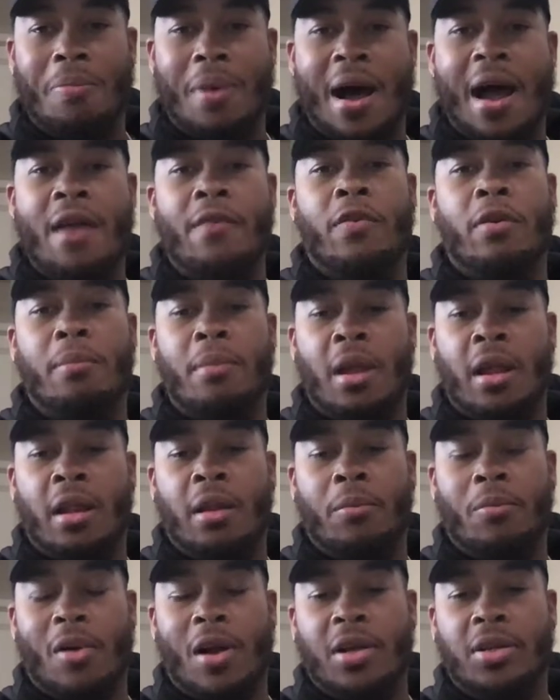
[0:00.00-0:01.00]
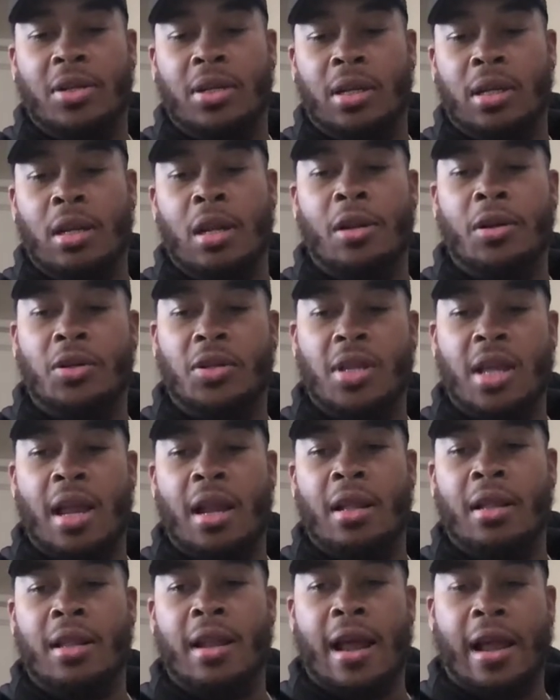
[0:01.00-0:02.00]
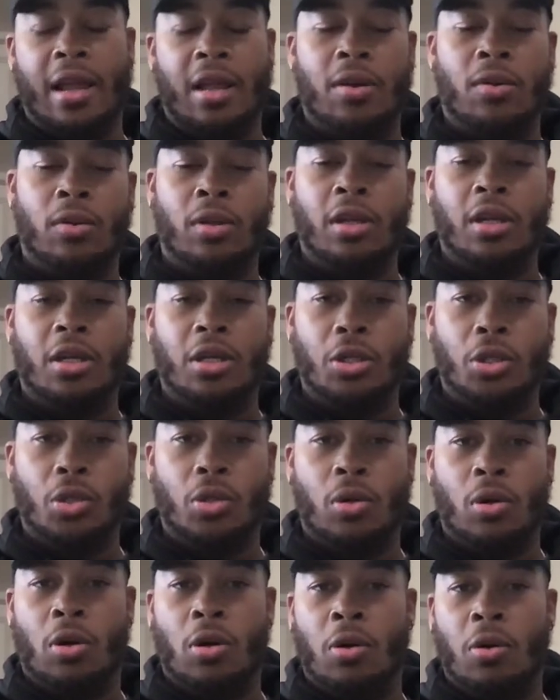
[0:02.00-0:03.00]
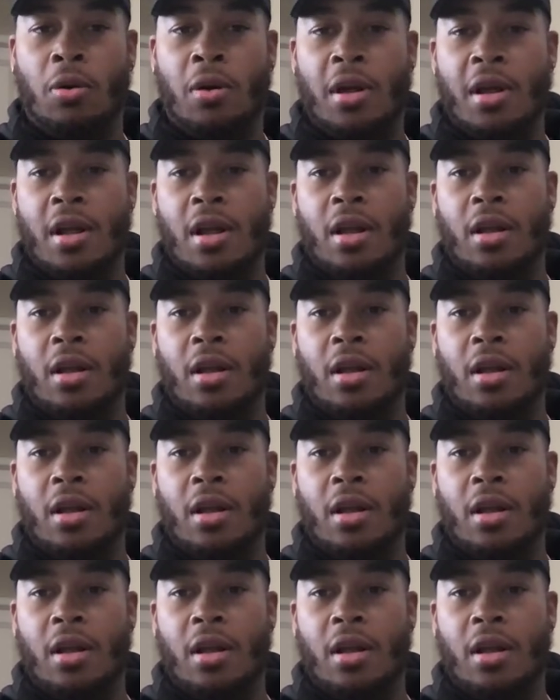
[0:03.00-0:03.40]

by remaining present and understanding that I can only control